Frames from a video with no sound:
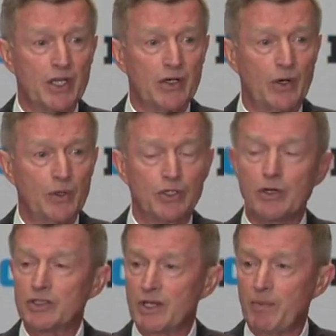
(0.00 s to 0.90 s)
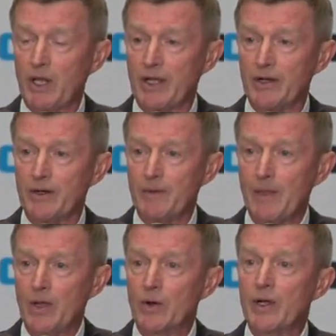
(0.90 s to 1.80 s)
coach or as a player
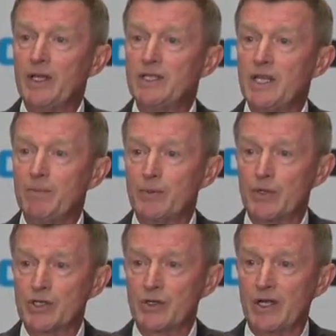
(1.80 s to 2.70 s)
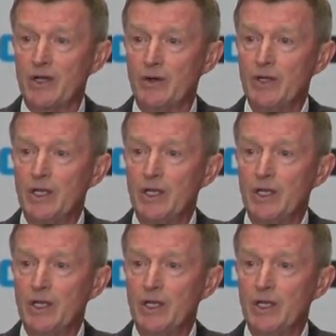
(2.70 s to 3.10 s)
or any team personnel,